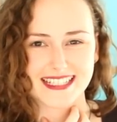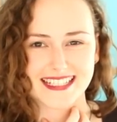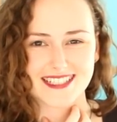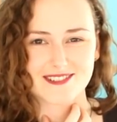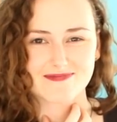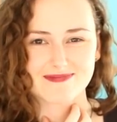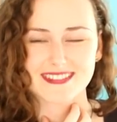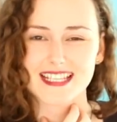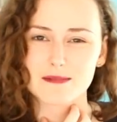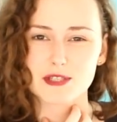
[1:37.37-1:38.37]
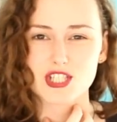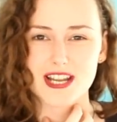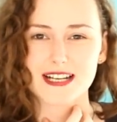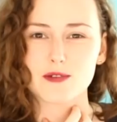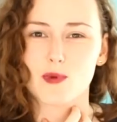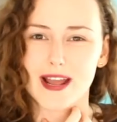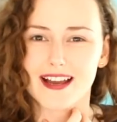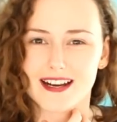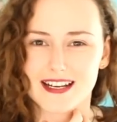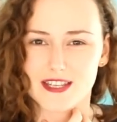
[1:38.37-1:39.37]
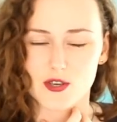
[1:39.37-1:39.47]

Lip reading: Yeah. Damn it, Shannon, where are